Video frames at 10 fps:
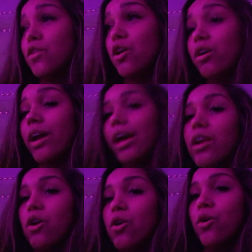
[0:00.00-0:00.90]
vlog at
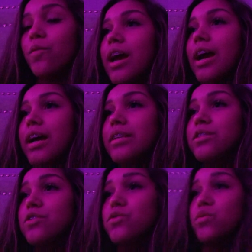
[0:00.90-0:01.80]
all
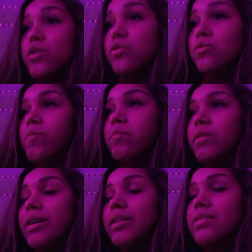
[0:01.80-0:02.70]
at Drew's,
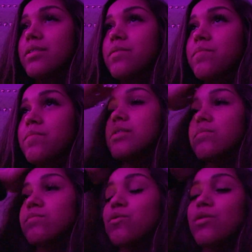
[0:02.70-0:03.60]
but
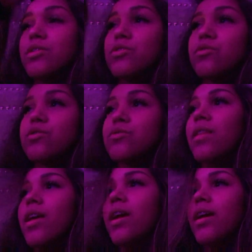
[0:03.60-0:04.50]
we went to Drew
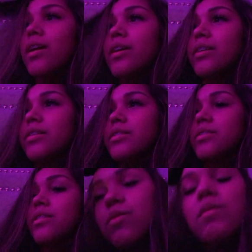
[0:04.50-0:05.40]

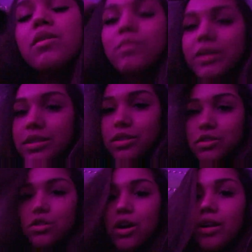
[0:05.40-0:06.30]
and we went to
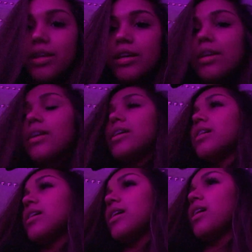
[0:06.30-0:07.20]
Sonic.
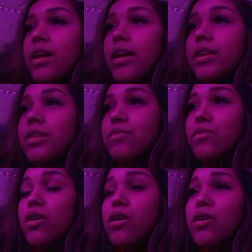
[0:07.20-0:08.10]
I didn't
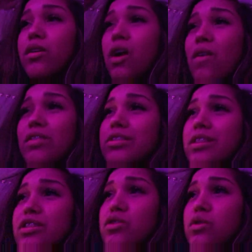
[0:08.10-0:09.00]
vlog,
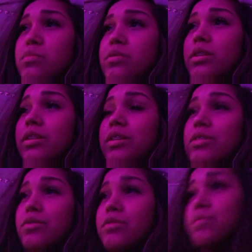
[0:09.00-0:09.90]
obviously, so I'm just going to
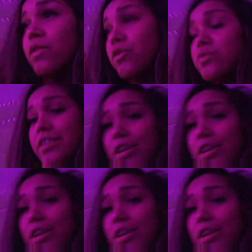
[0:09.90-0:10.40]
insert some photos